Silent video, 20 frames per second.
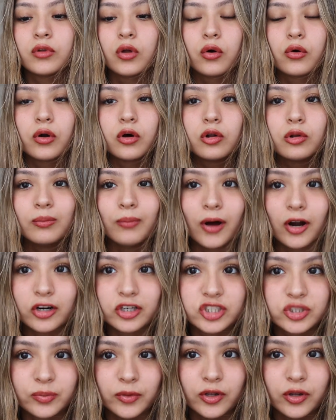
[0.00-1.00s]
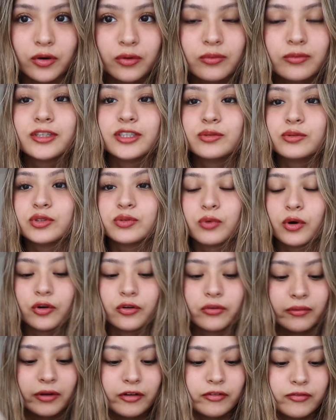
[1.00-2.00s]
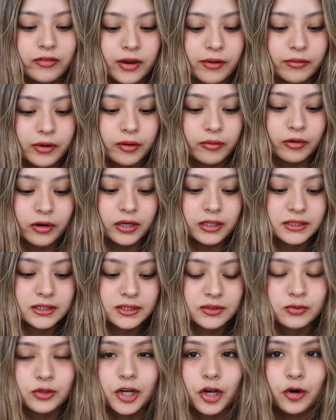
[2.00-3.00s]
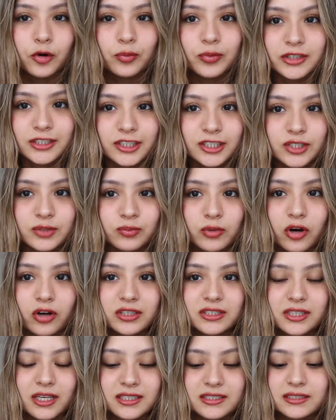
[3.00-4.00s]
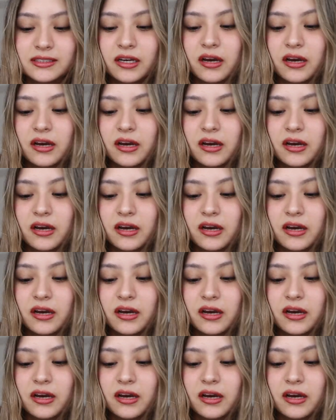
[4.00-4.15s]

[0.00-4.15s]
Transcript: Floral Marshmallow. This was one of my favorite ones when I opened this box last